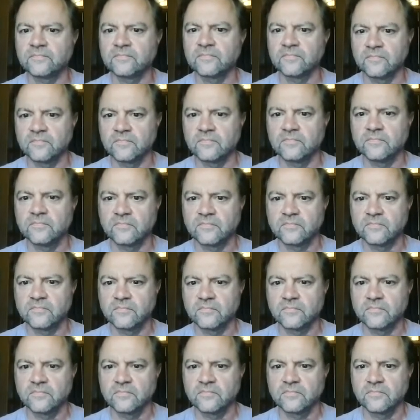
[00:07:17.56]

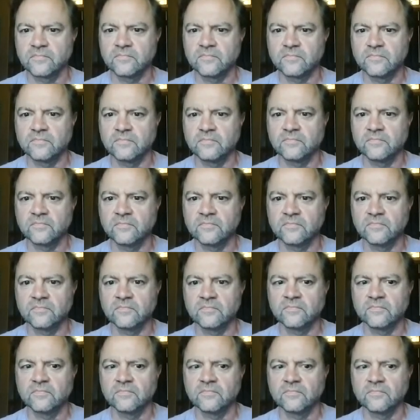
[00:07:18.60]

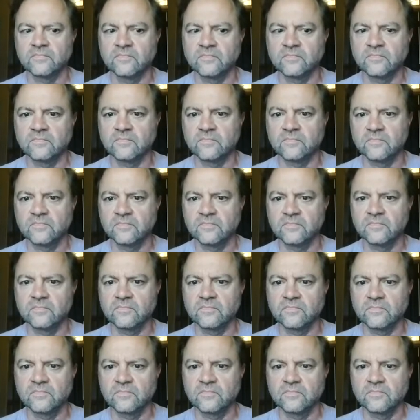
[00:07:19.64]

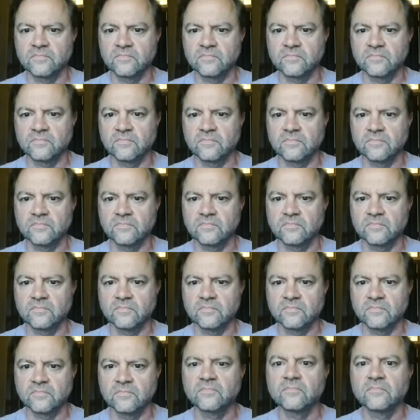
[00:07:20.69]

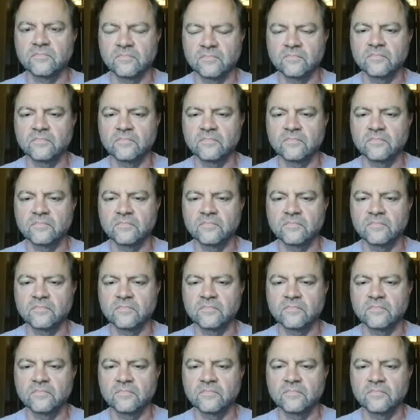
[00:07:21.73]
This person isn't speaking.